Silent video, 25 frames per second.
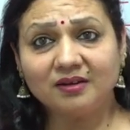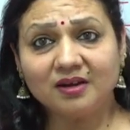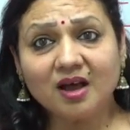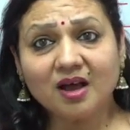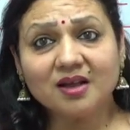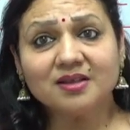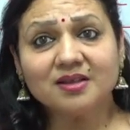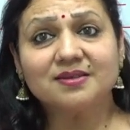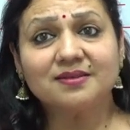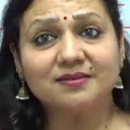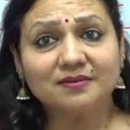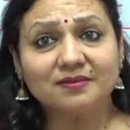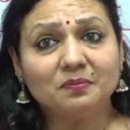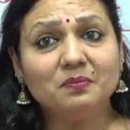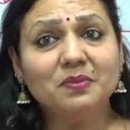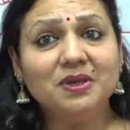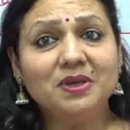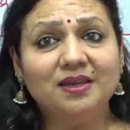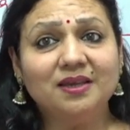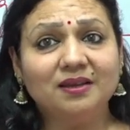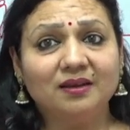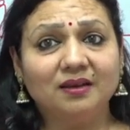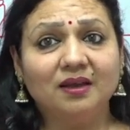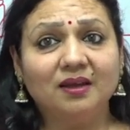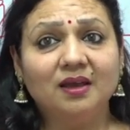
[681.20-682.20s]
tasks
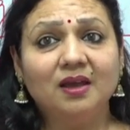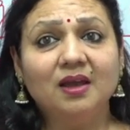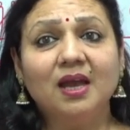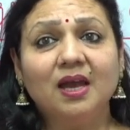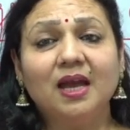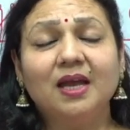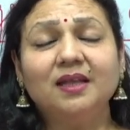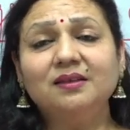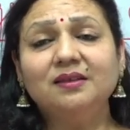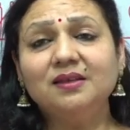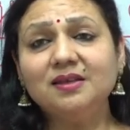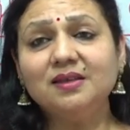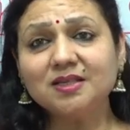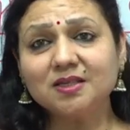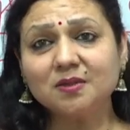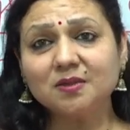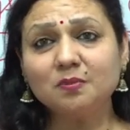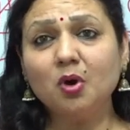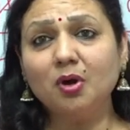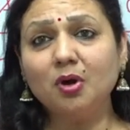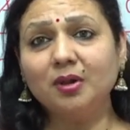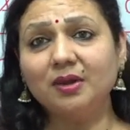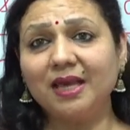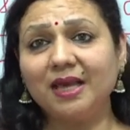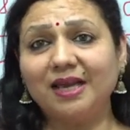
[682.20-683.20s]
mean. And these
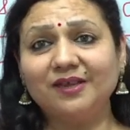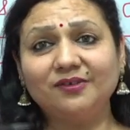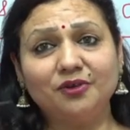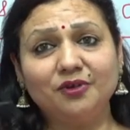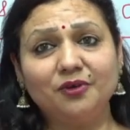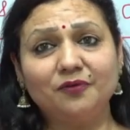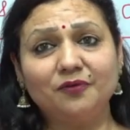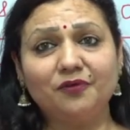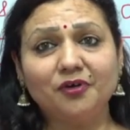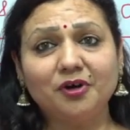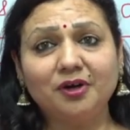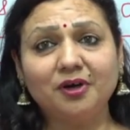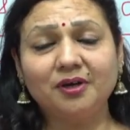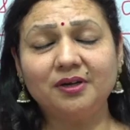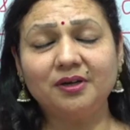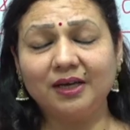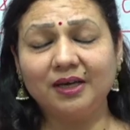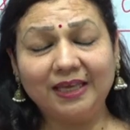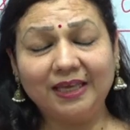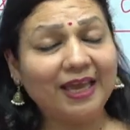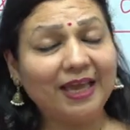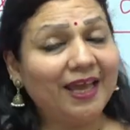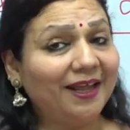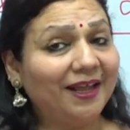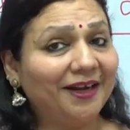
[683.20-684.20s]
small, as you've heard
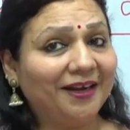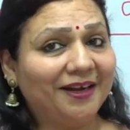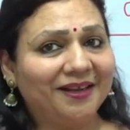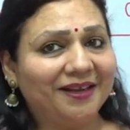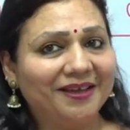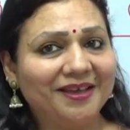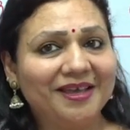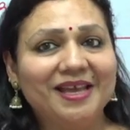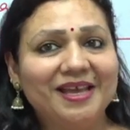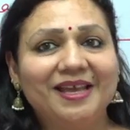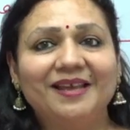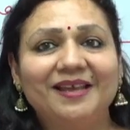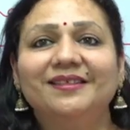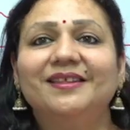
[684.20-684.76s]
again,